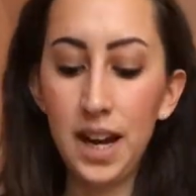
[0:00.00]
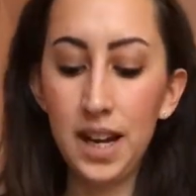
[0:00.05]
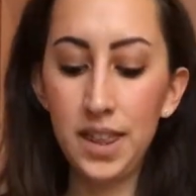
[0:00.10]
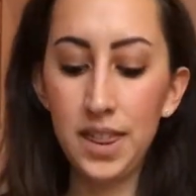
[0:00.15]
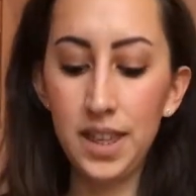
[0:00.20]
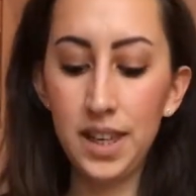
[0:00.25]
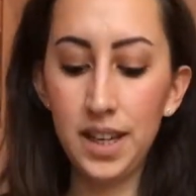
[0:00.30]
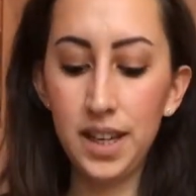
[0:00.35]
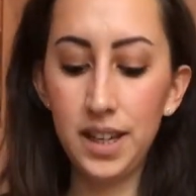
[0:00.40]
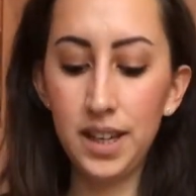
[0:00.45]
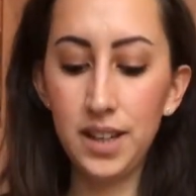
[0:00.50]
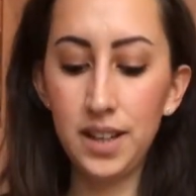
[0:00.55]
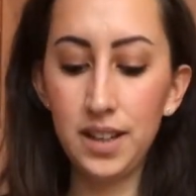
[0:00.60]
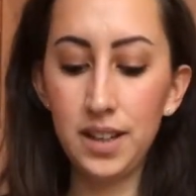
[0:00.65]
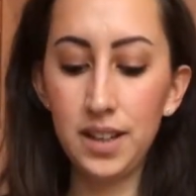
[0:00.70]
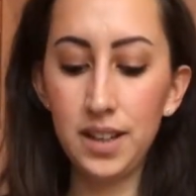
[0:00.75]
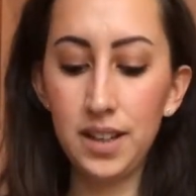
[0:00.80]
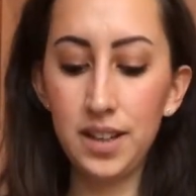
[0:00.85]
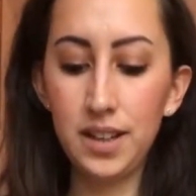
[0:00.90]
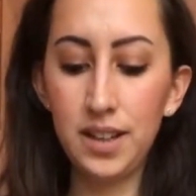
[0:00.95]
I think
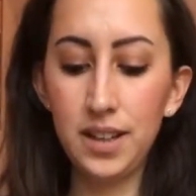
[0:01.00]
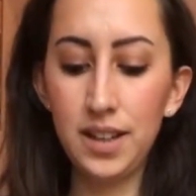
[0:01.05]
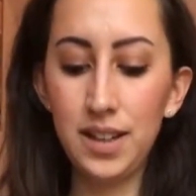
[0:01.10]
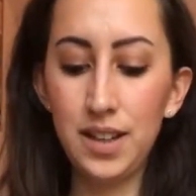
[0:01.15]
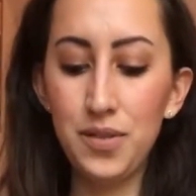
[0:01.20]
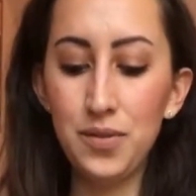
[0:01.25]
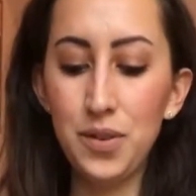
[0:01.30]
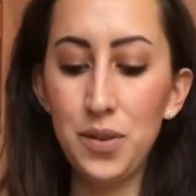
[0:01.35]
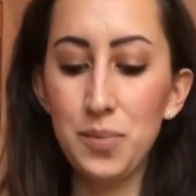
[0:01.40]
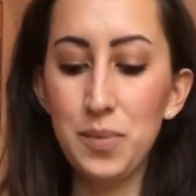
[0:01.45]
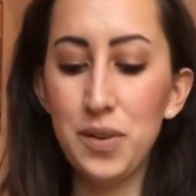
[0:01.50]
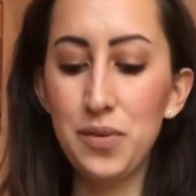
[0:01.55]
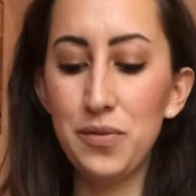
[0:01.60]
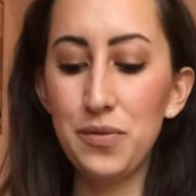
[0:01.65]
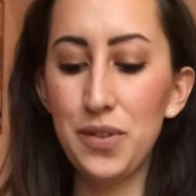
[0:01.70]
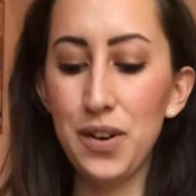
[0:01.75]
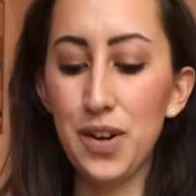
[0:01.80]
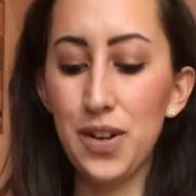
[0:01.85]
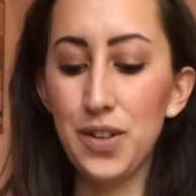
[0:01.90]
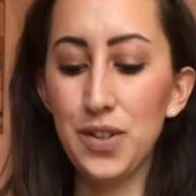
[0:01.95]
it will be
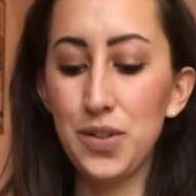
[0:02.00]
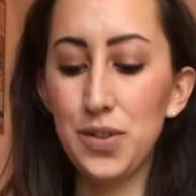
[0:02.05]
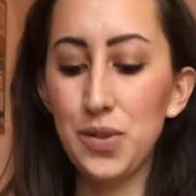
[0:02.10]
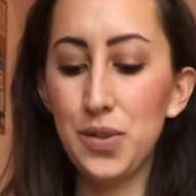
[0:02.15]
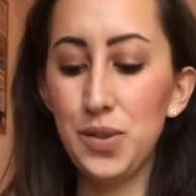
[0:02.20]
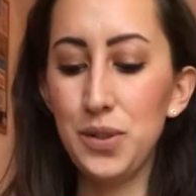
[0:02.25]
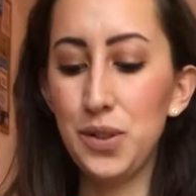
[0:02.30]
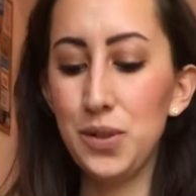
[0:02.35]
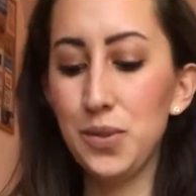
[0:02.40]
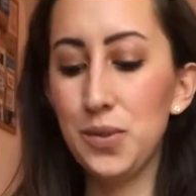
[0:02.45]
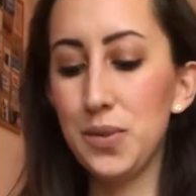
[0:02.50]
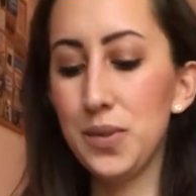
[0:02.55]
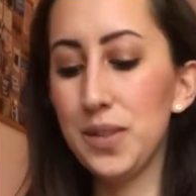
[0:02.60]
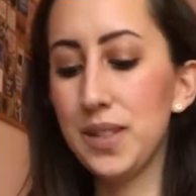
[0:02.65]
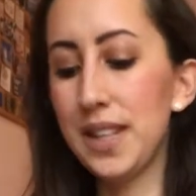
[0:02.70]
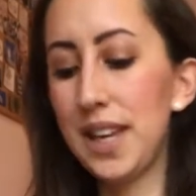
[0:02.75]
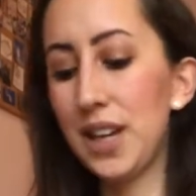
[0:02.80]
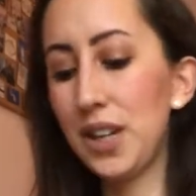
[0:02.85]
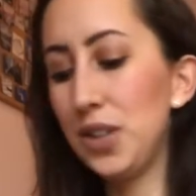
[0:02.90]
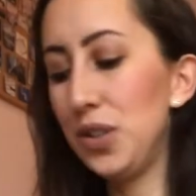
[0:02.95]
fun to use
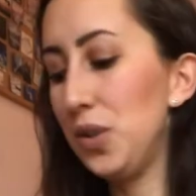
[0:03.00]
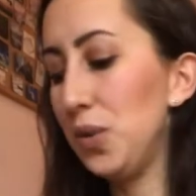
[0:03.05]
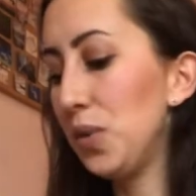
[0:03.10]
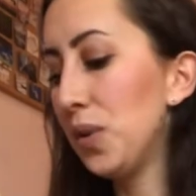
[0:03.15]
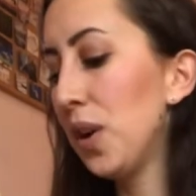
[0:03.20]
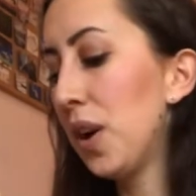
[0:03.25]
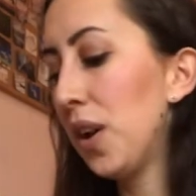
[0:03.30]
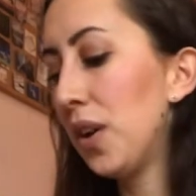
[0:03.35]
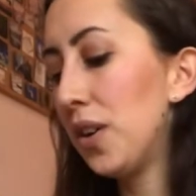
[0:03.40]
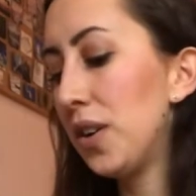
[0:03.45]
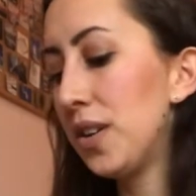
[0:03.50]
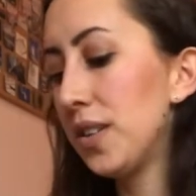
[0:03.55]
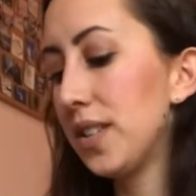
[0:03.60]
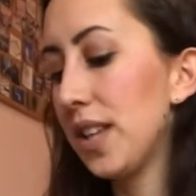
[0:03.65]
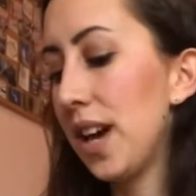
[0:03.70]
like new colors.